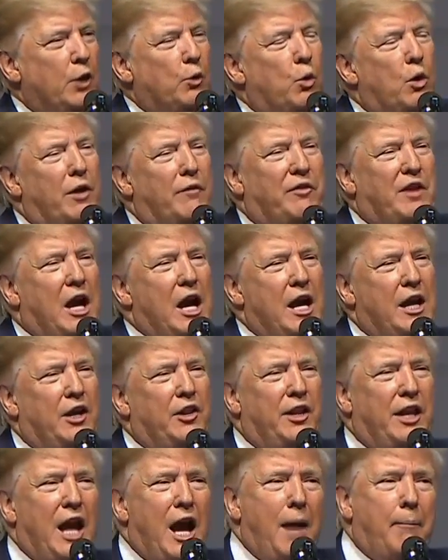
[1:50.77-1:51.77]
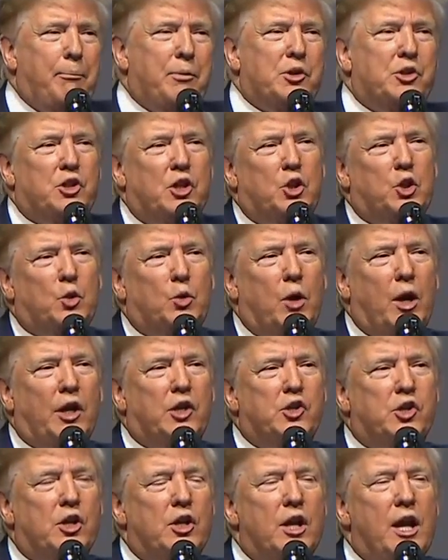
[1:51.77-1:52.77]
It would have gone in the opposite
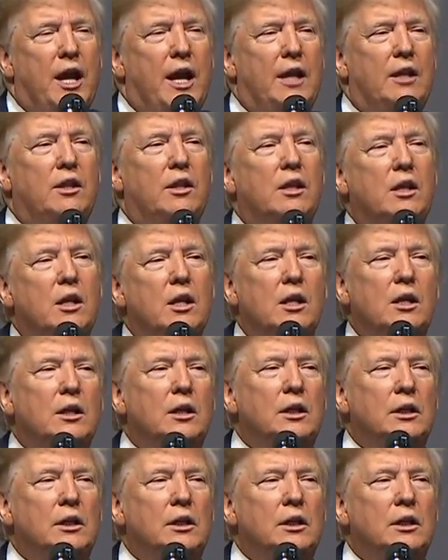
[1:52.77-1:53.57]
direction had the